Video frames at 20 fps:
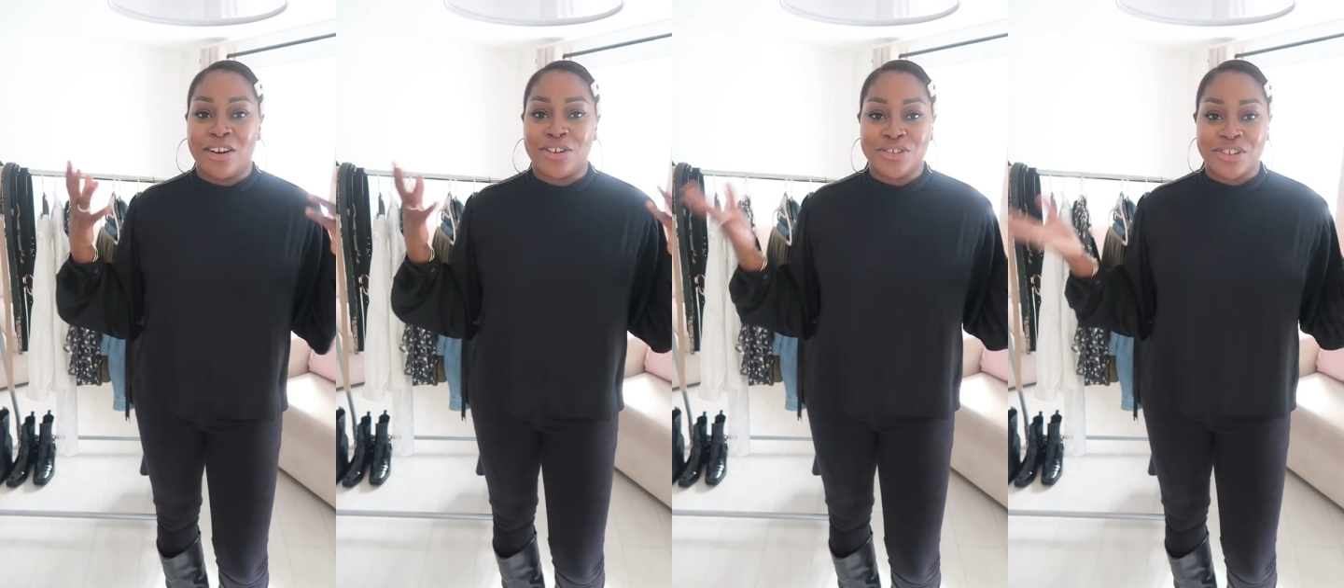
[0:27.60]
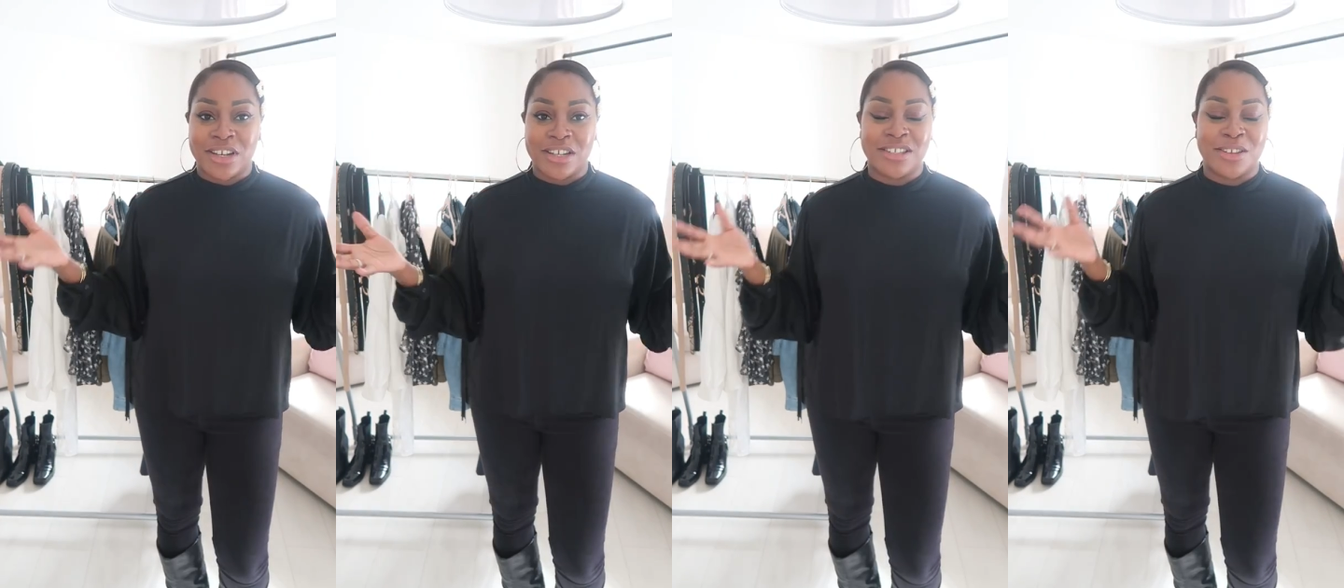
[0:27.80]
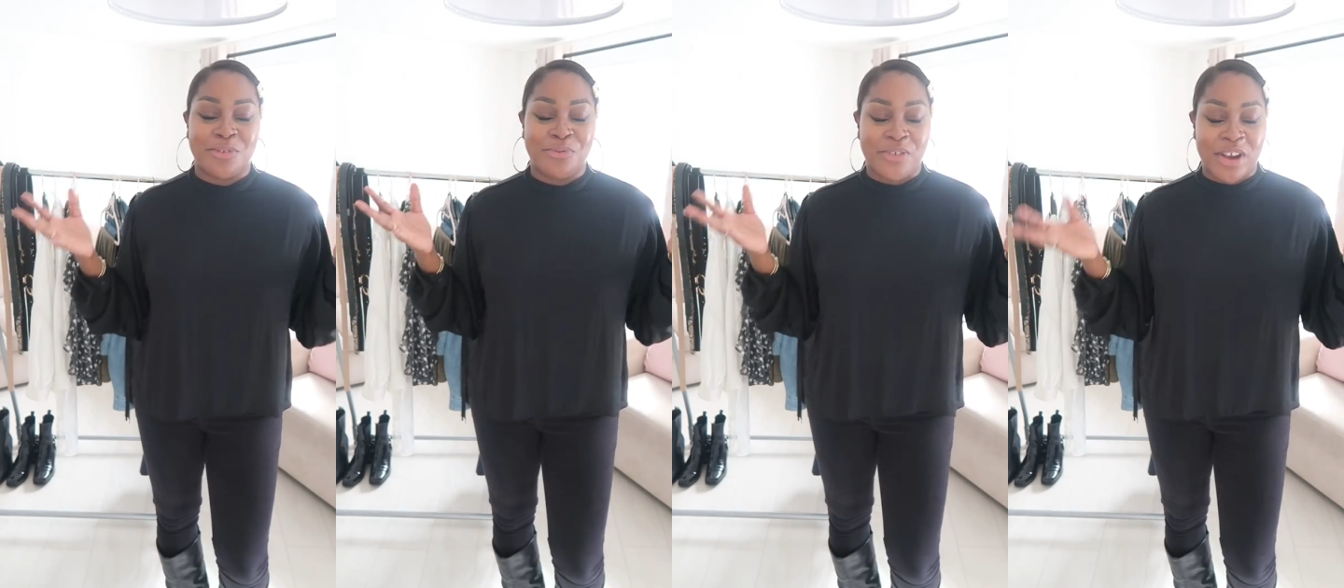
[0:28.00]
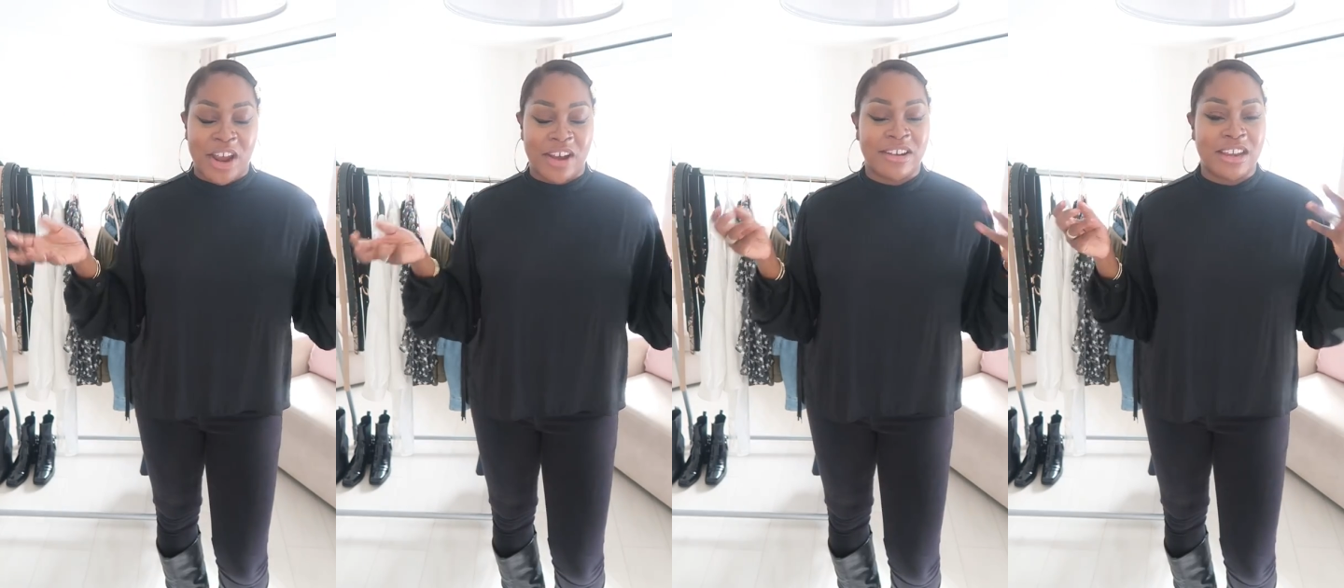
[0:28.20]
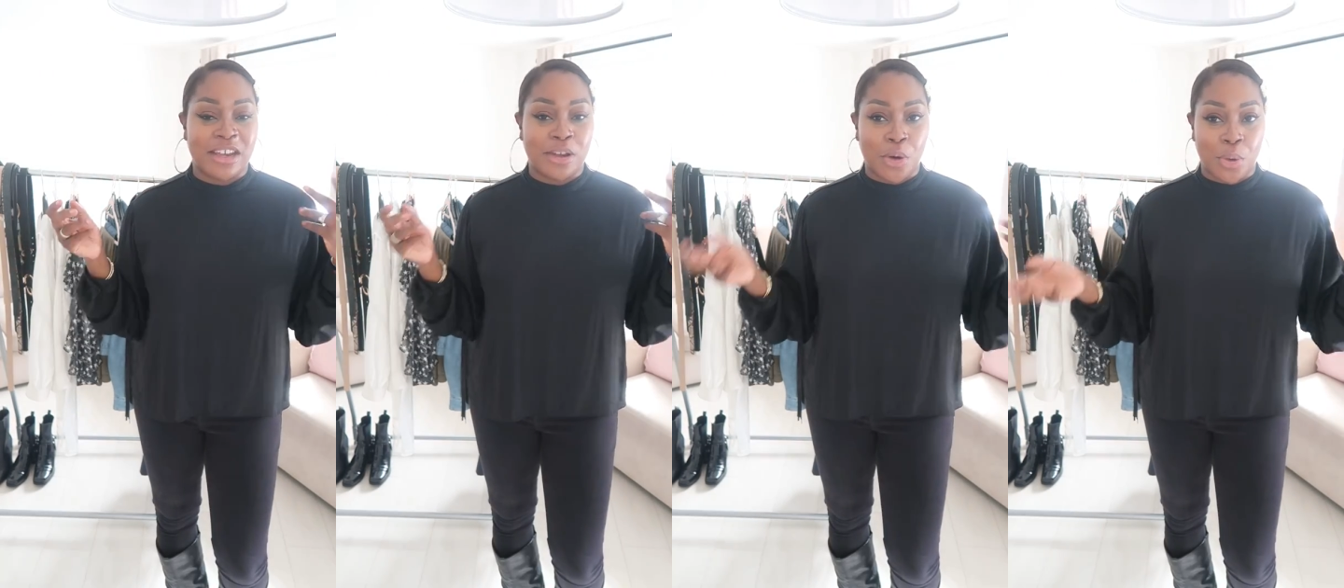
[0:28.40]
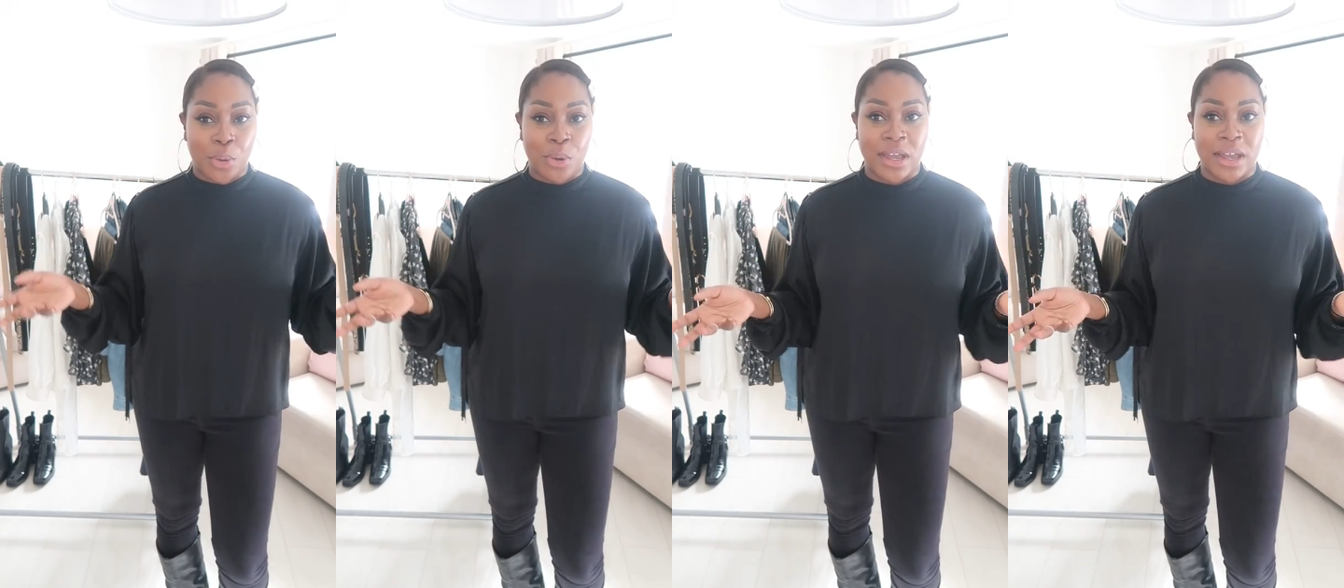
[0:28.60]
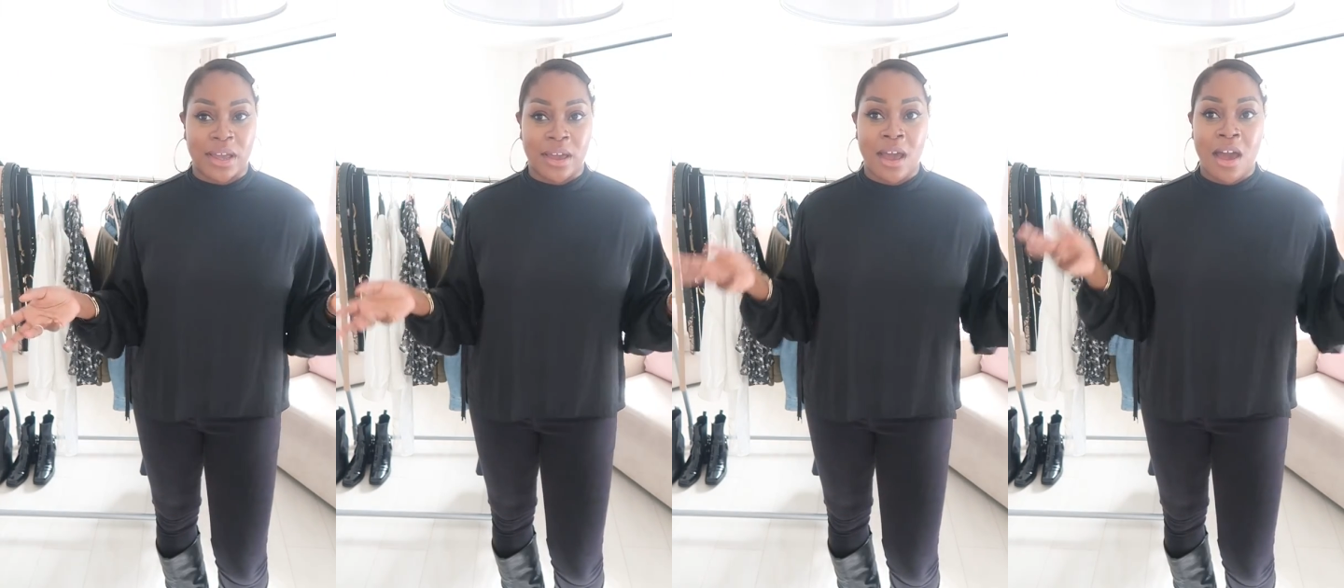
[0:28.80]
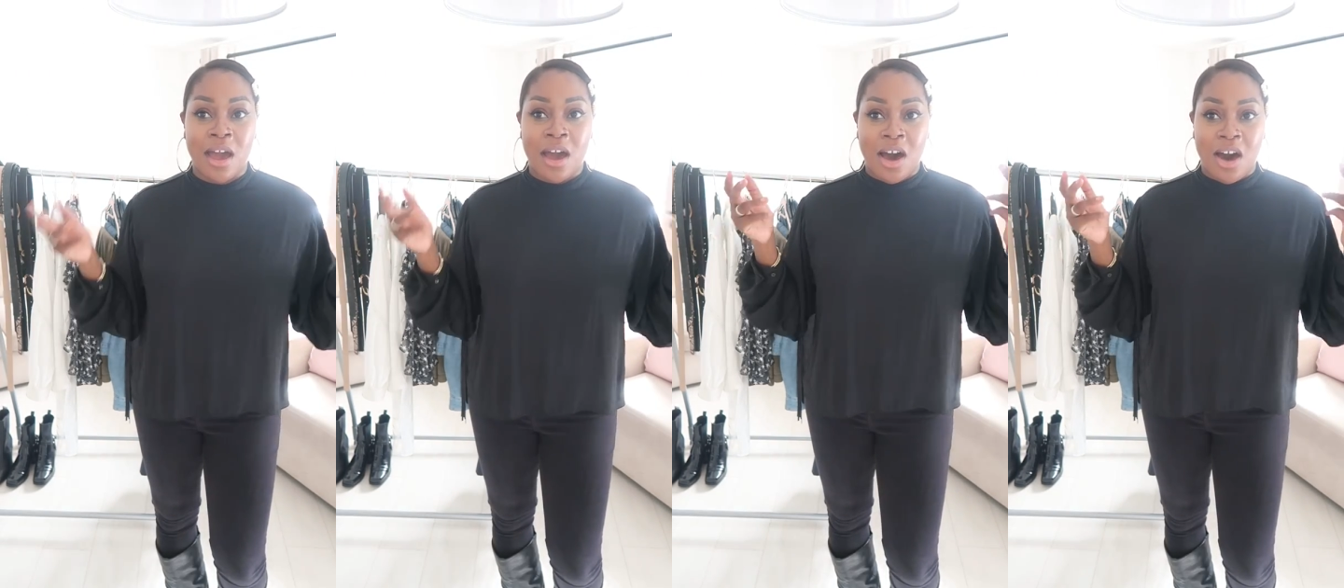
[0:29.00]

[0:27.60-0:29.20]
are just some very quick